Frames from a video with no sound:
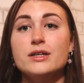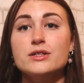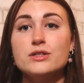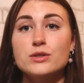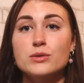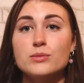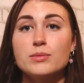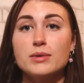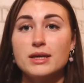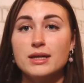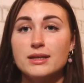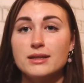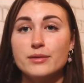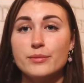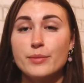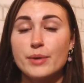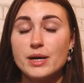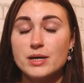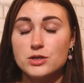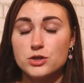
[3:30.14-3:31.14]
to be in the
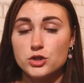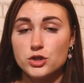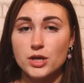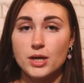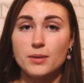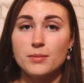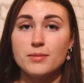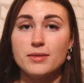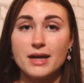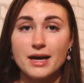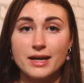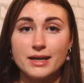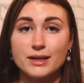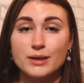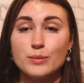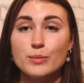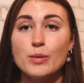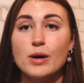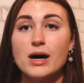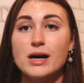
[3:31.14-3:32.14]
best shape that it
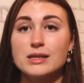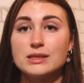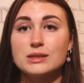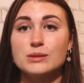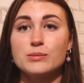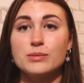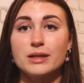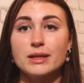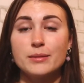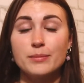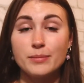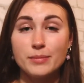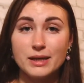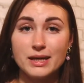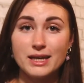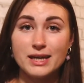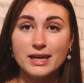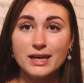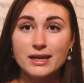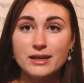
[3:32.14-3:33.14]
can possibly
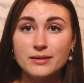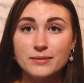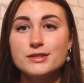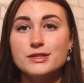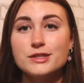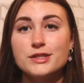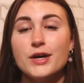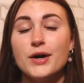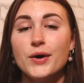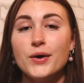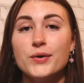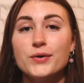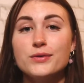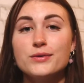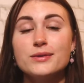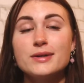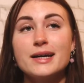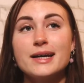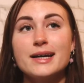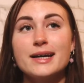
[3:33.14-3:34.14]
be.
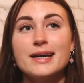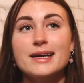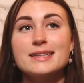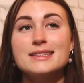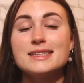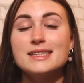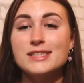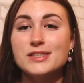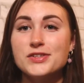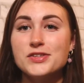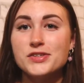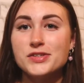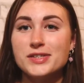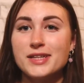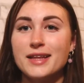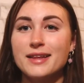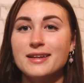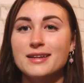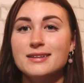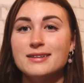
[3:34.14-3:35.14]
So it's easier
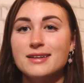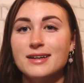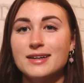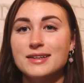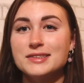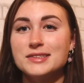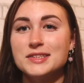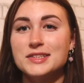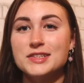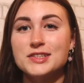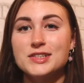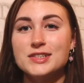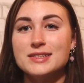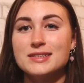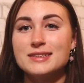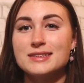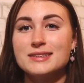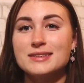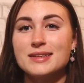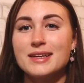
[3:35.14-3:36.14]
said than done to
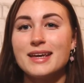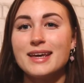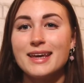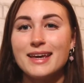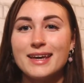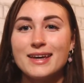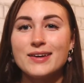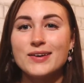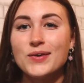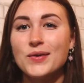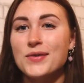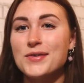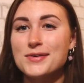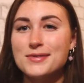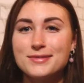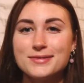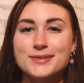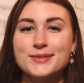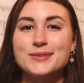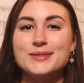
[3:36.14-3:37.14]
just eat whole
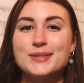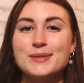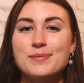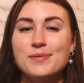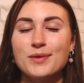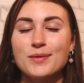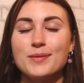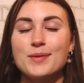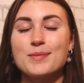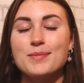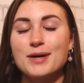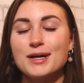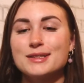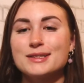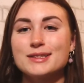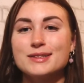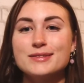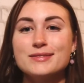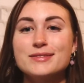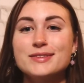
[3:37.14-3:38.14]
foods and minimally
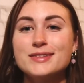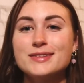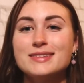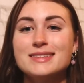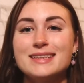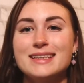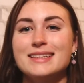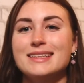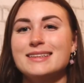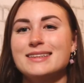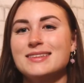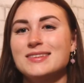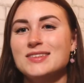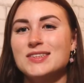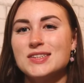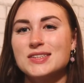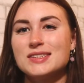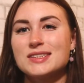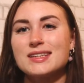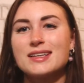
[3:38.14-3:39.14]
processed foods and
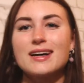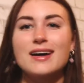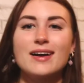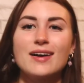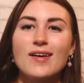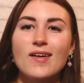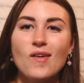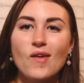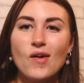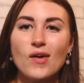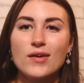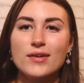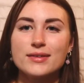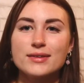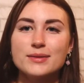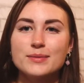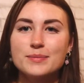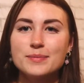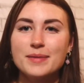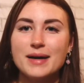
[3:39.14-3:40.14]
just cut out all
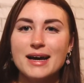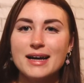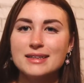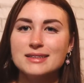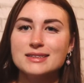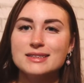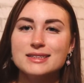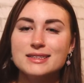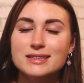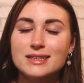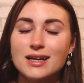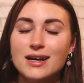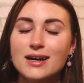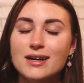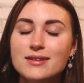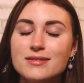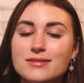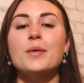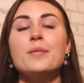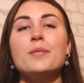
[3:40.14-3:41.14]
the bad
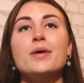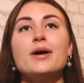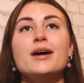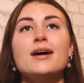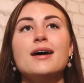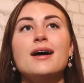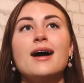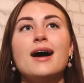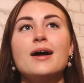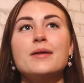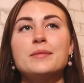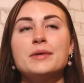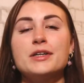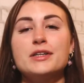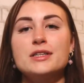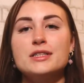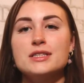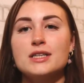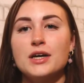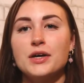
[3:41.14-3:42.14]
stuff. But I'm here
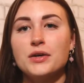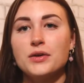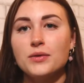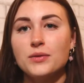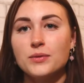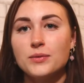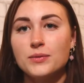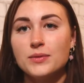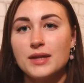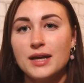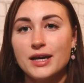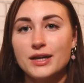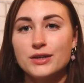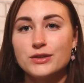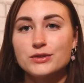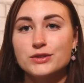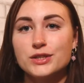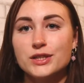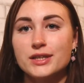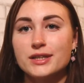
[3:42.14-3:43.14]
to tell you that you
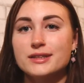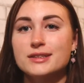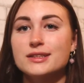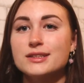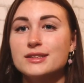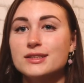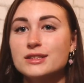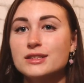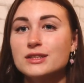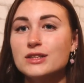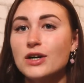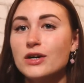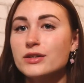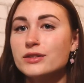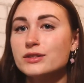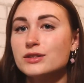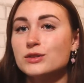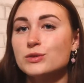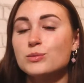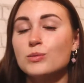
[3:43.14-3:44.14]
should start
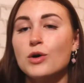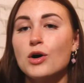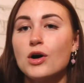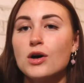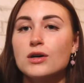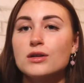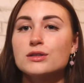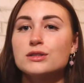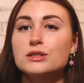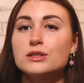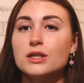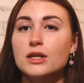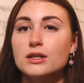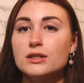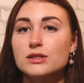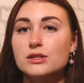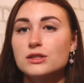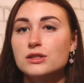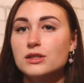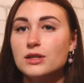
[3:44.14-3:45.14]
small, start
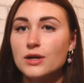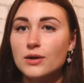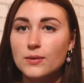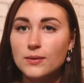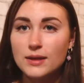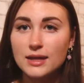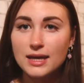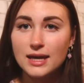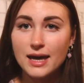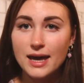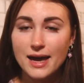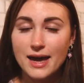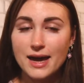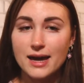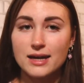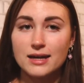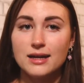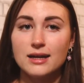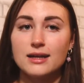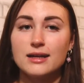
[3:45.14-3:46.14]
slowly
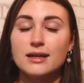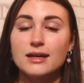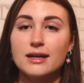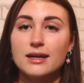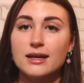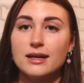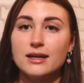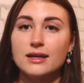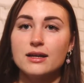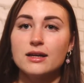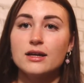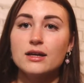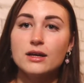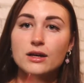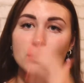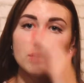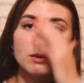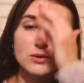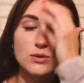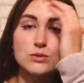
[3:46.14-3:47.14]
adding in
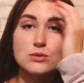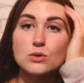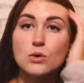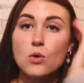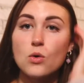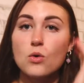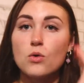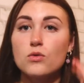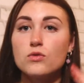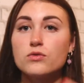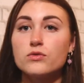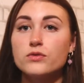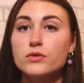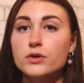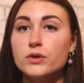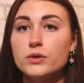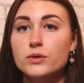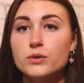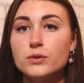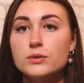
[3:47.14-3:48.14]
those whole
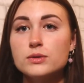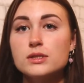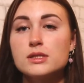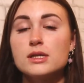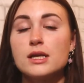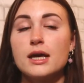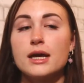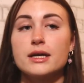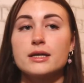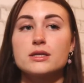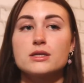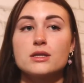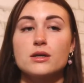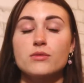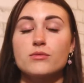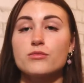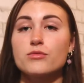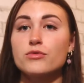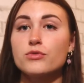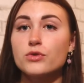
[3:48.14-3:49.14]
foods, like
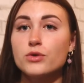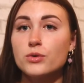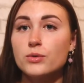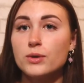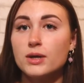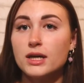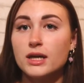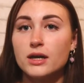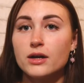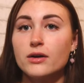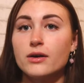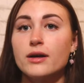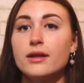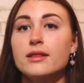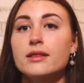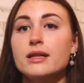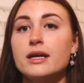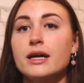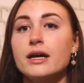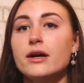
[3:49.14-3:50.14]
some fruit here
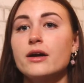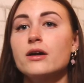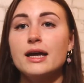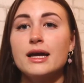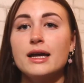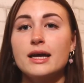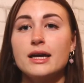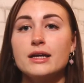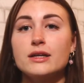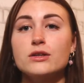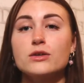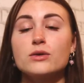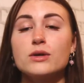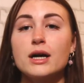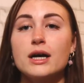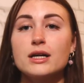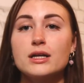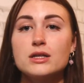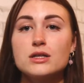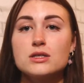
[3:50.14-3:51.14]
and there, and you'll
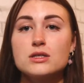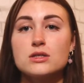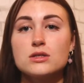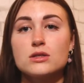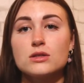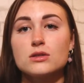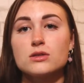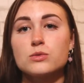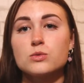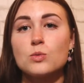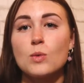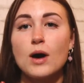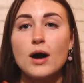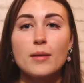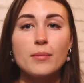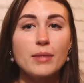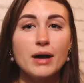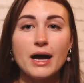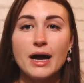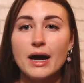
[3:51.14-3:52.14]
kind of
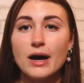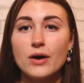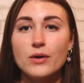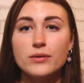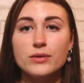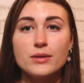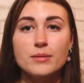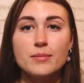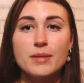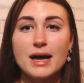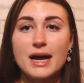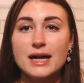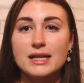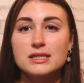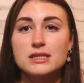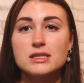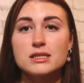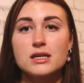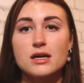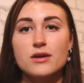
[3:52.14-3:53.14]
swap out the bad
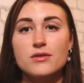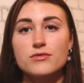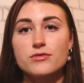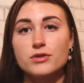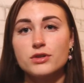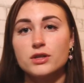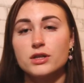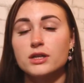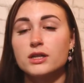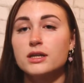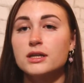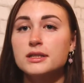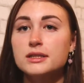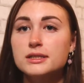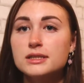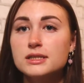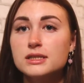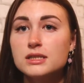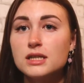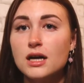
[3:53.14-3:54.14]
stuff for the good
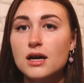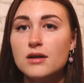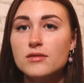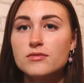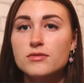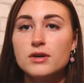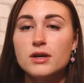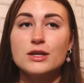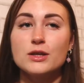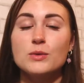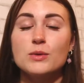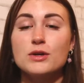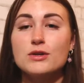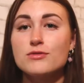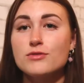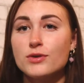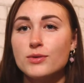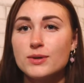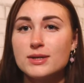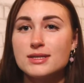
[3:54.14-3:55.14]
stuff. You want to
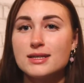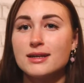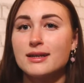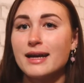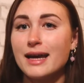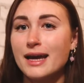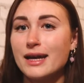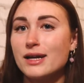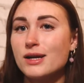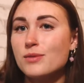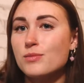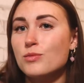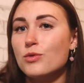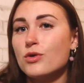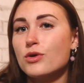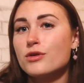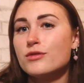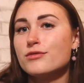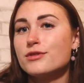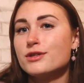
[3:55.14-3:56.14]
focus on adding
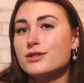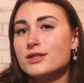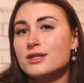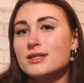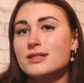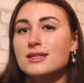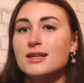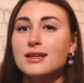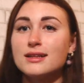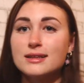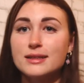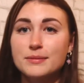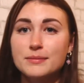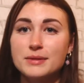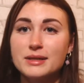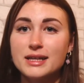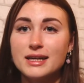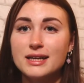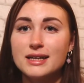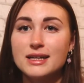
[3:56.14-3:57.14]
more versus
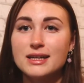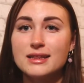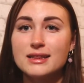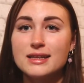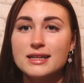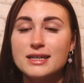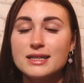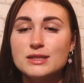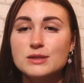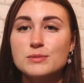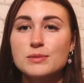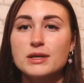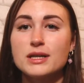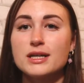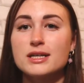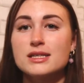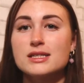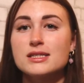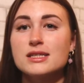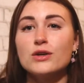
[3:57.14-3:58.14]
eliminating things
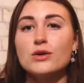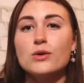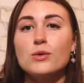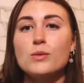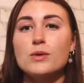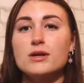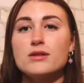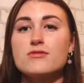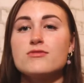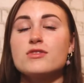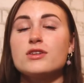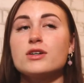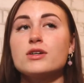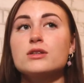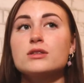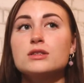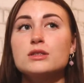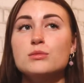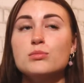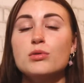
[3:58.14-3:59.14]
because you don't want to feel
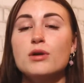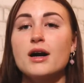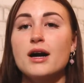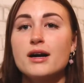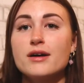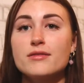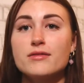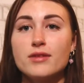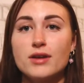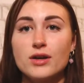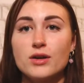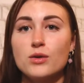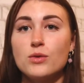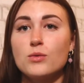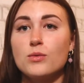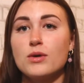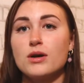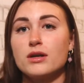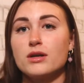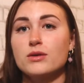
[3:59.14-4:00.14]
deprived. I don't want